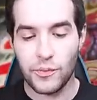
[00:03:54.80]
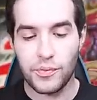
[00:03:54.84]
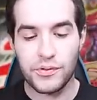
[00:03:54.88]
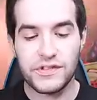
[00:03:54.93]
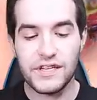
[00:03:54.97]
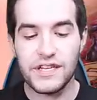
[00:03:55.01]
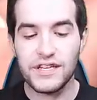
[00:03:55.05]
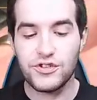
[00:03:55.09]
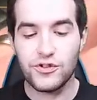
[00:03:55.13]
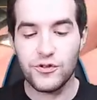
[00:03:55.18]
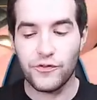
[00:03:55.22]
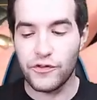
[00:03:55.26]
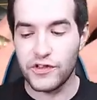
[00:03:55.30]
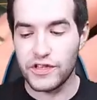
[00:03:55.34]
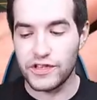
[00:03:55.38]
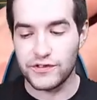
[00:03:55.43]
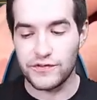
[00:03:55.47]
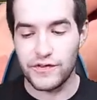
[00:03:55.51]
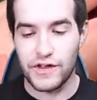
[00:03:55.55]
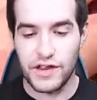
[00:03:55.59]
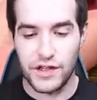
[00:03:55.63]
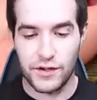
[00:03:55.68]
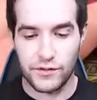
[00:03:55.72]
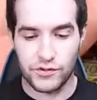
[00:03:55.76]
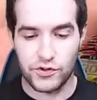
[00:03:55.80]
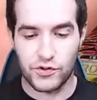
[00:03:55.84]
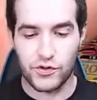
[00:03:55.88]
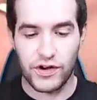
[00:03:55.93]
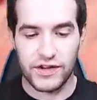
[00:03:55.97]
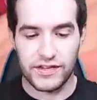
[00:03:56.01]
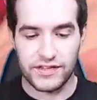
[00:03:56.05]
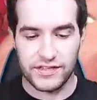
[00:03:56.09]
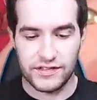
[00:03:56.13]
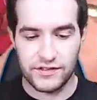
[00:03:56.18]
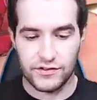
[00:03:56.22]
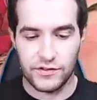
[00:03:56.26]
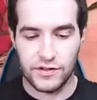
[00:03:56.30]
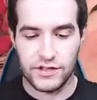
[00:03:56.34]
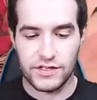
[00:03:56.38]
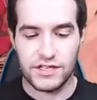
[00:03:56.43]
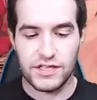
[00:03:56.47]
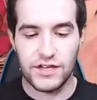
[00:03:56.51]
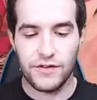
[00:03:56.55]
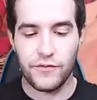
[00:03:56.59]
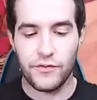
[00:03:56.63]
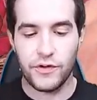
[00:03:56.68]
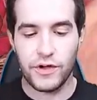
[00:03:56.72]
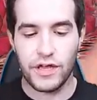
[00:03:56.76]
the potential for this video is crazy. So let's
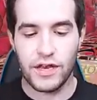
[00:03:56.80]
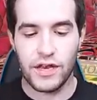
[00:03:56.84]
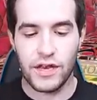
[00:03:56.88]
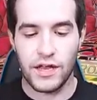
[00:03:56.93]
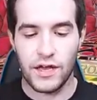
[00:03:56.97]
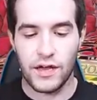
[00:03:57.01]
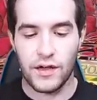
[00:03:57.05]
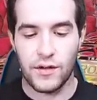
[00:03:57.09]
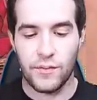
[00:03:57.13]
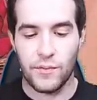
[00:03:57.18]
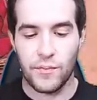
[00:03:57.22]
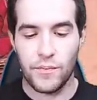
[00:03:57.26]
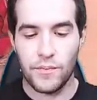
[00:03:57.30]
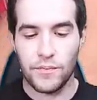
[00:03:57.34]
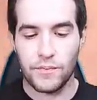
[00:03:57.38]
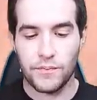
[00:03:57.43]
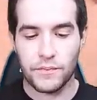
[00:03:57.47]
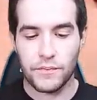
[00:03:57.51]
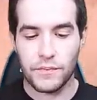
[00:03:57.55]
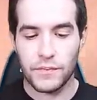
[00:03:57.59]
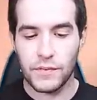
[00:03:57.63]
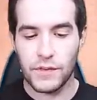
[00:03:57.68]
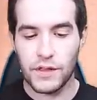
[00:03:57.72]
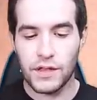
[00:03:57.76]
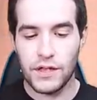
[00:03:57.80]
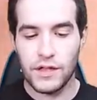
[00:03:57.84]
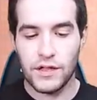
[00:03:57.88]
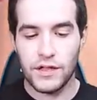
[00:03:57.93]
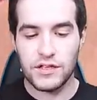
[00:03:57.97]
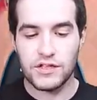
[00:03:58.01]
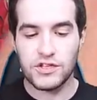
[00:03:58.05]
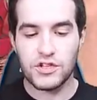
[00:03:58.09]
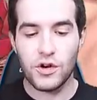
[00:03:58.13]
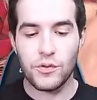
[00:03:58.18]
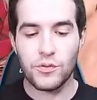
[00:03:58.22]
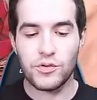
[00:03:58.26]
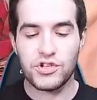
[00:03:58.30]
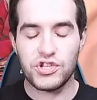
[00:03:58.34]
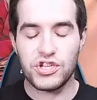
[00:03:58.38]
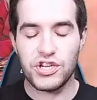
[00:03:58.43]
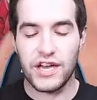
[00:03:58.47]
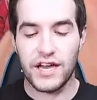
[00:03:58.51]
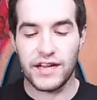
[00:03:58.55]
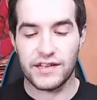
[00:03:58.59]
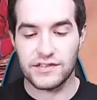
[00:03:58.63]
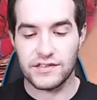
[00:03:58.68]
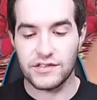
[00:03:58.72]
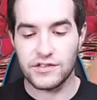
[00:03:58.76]
see if we can, um, let's start with
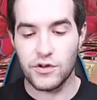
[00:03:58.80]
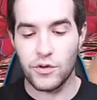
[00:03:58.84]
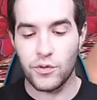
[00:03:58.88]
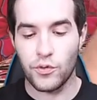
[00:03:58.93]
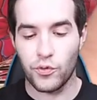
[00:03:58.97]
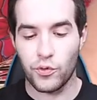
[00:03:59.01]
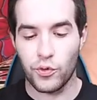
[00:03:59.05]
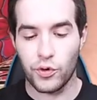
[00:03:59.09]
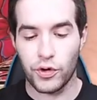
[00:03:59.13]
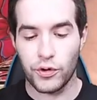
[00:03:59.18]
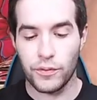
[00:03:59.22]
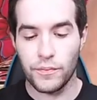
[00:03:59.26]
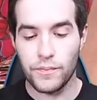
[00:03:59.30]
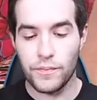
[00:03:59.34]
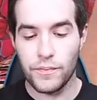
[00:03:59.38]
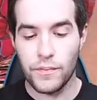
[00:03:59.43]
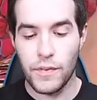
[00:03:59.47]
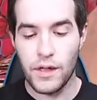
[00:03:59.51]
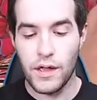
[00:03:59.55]
G X. Let's go in order.